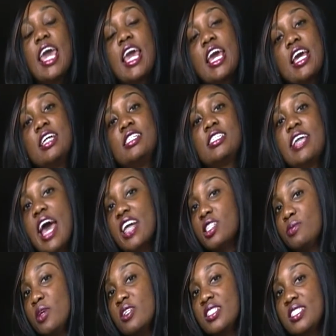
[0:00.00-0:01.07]
And
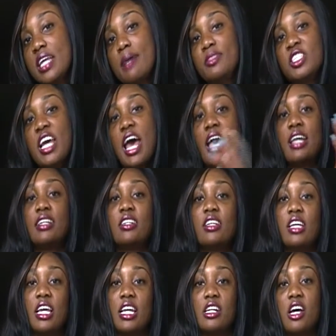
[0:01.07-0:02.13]
catch me on Snapchat
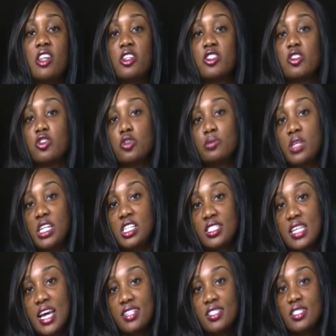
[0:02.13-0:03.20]
and other social media
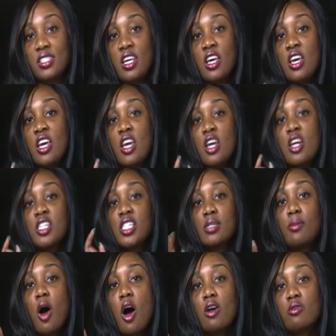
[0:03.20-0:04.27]
sites.
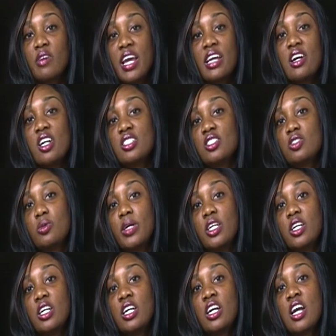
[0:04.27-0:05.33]
Small rant on
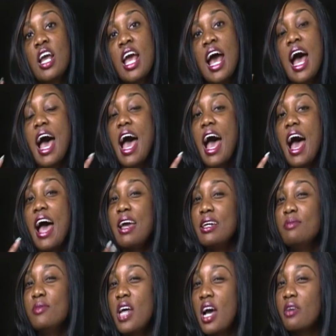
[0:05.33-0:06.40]
Twitter. I
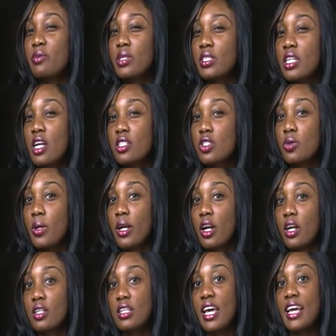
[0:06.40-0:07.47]
am not really on
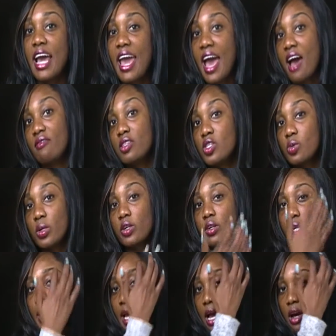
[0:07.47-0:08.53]
Twitter. Like, I have a
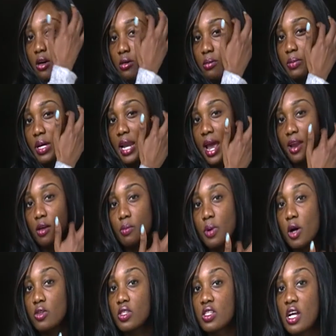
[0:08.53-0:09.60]
Twitter account, but I don't
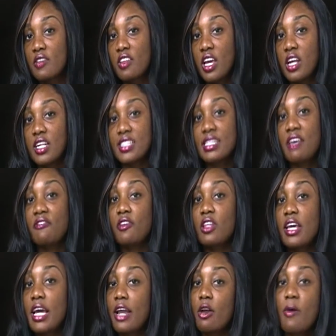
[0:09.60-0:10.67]
post on there because I
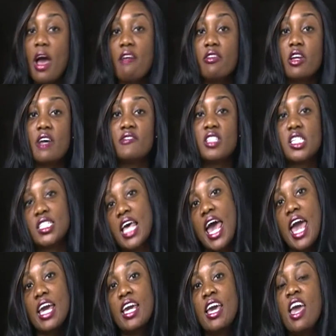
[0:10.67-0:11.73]
feel like I don't have enough to
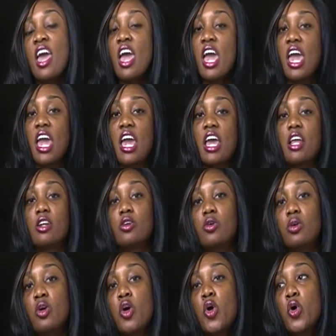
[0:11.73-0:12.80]
say. And,
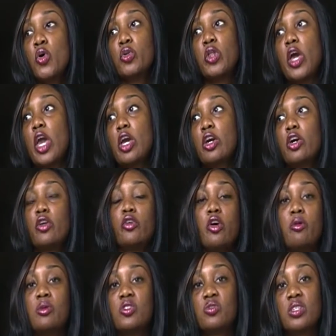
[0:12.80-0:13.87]
like,
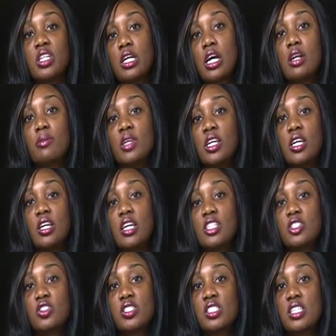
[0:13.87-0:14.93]
no one's really going to be
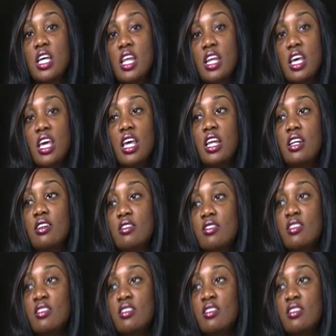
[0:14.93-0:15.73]
interested in